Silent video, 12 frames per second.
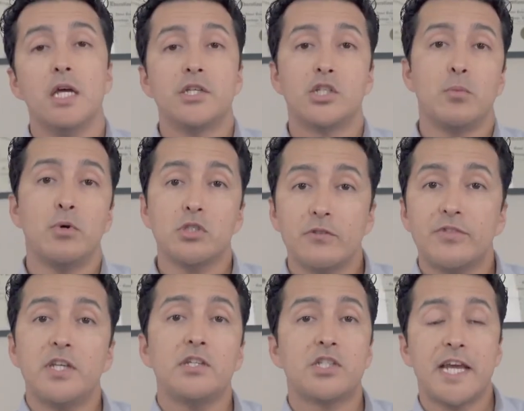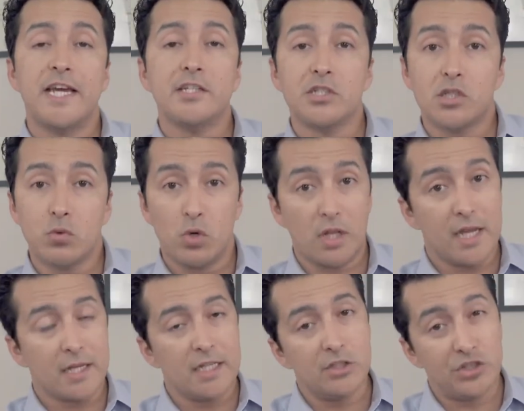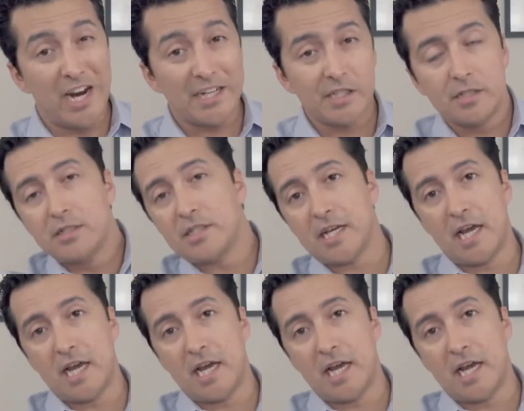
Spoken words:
So most of these agents were like injections,